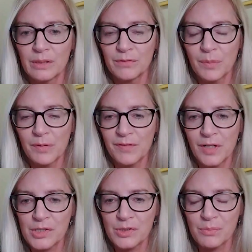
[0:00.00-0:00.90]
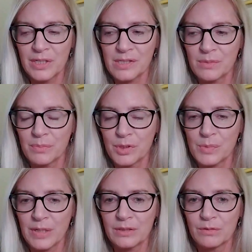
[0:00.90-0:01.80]
from a functional medicine
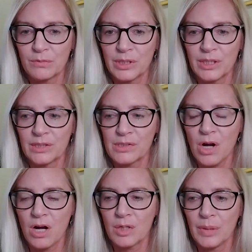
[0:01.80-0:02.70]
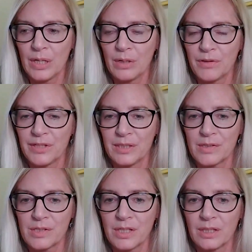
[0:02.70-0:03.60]
perspective, we talk about
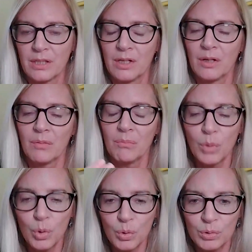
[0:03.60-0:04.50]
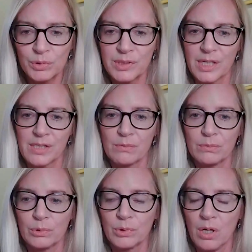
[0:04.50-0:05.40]
things like mold as a
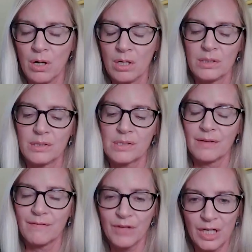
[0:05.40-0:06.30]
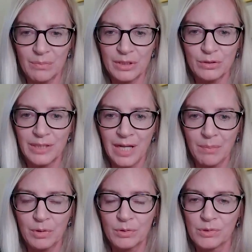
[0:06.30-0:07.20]
root cause, environmental
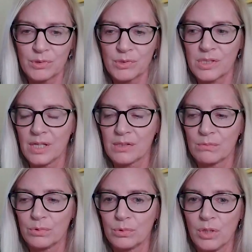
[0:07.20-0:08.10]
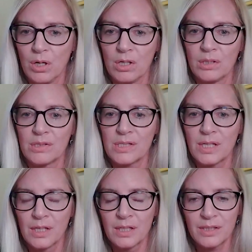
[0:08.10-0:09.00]
chemicals as a root cause,
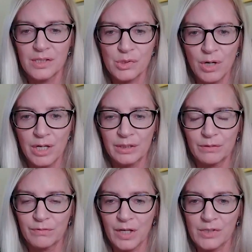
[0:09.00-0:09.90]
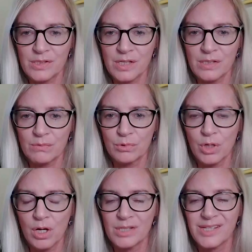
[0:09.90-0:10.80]
these chronic infections as a
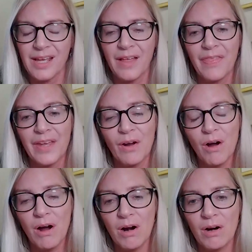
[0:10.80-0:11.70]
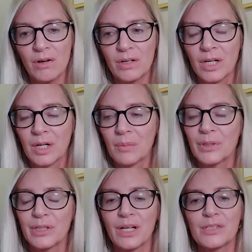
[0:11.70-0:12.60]
root cause, and they are,
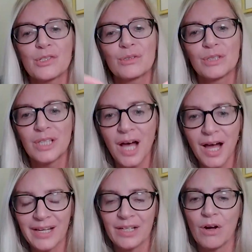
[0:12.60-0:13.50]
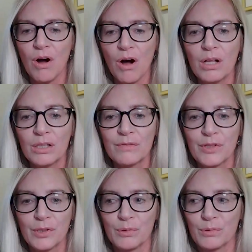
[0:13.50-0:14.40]
but underlying all of
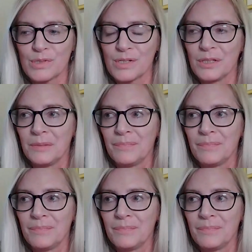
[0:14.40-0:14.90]
those